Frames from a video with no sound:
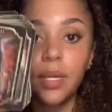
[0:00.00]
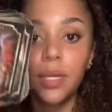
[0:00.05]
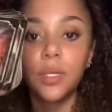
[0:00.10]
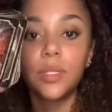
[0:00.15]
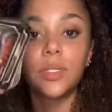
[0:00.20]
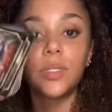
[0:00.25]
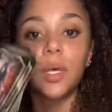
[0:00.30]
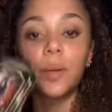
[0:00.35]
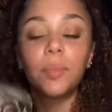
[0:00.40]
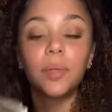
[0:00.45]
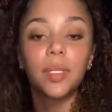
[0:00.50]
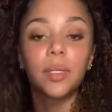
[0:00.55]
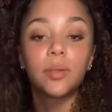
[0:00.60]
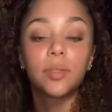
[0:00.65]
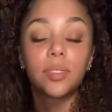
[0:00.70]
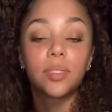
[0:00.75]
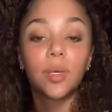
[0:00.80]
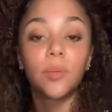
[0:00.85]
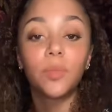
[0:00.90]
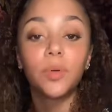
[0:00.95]
Some of the,
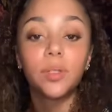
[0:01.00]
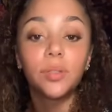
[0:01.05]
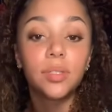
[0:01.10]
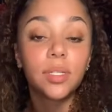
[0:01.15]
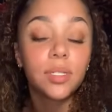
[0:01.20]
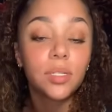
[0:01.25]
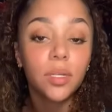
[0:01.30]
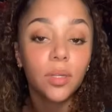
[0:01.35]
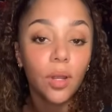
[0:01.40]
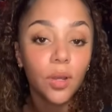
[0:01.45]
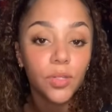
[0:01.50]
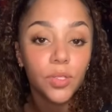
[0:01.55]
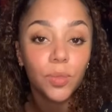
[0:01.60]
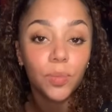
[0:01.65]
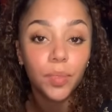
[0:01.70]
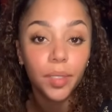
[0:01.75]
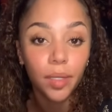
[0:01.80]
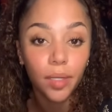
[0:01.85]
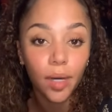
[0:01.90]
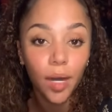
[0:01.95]
someone, this could also
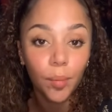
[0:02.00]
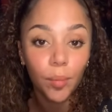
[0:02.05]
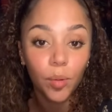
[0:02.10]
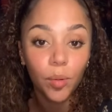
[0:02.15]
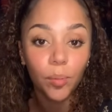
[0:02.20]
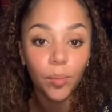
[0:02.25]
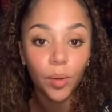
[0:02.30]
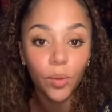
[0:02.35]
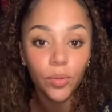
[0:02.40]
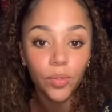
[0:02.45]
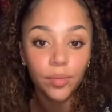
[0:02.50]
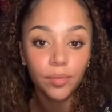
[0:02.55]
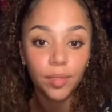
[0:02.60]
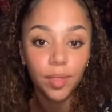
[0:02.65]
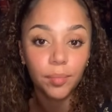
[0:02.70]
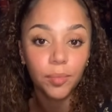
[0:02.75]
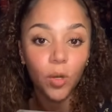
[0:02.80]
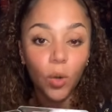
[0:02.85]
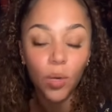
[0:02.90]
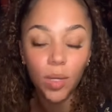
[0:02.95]
be a couple, both of
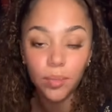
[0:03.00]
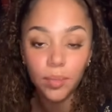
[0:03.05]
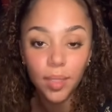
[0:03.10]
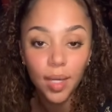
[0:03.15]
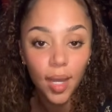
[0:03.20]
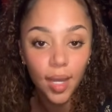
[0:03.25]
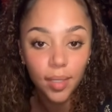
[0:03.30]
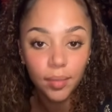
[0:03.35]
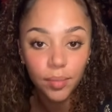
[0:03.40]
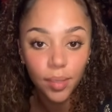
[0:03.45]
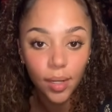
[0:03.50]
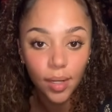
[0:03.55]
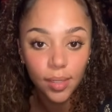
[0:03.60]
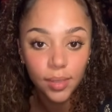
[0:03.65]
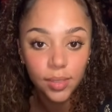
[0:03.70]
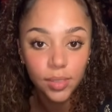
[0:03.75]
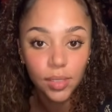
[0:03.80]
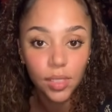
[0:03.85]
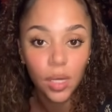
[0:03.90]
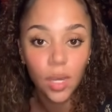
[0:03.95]
them going behind
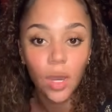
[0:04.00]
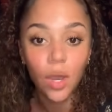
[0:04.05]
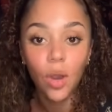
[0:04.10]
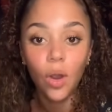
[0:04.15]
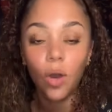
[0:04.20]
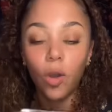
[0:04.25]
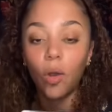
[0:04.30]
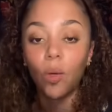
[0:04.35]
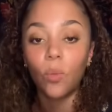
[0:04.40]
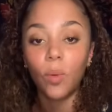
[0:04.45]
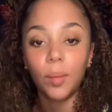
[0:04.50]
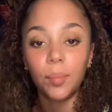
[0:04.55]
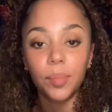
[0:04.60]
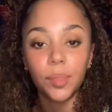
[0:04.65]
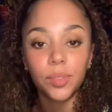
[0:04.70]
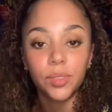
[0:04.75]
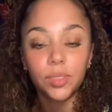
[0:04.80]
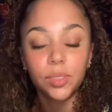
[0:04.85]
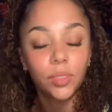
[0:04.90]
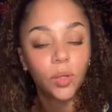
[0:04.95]
bars or one
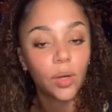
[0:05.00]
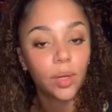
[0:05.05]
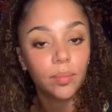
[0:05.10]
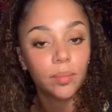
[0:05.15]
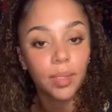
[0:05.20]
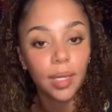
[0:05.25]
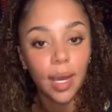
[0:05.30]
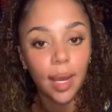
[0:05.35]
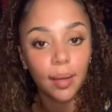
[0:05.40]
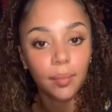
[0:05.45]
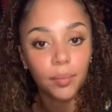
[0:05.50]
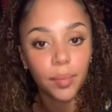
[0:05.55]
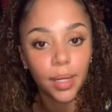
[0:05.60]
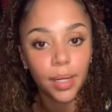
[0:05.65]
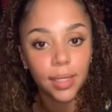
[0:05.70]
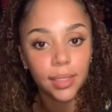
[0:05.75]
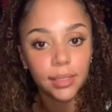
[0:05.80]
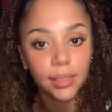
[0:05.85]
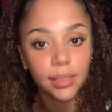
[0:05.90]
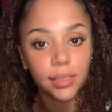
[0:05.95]
person going behind
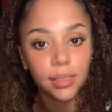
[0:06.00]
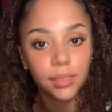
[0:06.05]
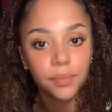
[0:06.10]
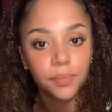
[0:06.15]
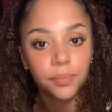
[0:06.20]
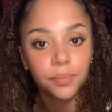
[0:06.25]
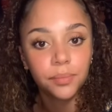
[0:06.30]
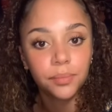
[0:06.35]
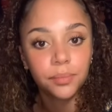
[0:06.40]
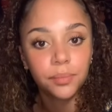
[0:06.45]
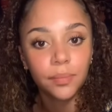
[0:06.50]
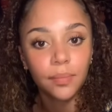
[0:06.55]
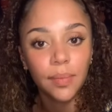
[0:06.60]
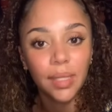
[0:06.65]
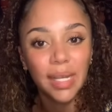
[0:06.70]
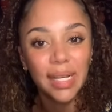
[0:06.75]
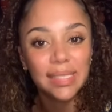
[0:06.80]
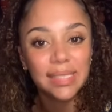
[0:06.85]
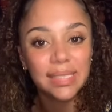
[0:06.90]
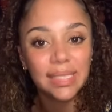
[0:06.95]
bars.
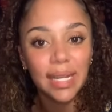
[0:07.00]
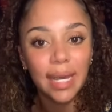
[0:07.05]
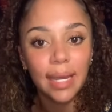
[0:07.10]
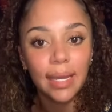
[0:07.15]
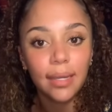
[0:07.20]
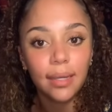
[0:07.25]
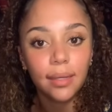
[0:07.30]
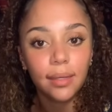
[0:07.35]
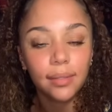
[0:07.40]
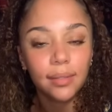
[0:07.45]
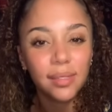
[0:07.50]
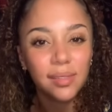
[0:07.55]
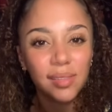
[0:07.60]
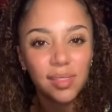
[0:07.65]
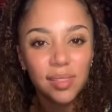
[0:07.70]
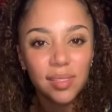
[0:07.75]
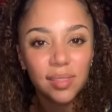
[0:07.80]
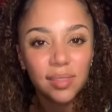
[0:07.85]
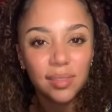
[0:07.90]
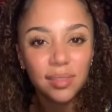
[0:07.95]
It's like, this
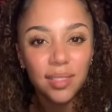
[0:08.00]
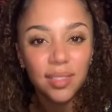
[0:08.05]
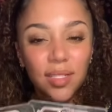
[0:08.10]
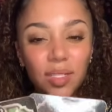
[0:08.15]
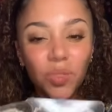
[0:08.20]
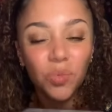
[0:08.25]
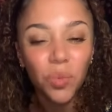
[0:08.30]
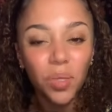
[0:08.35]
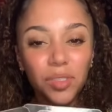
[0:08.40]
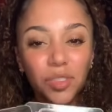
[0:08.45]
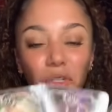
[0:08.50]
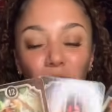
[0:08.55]
is, this is what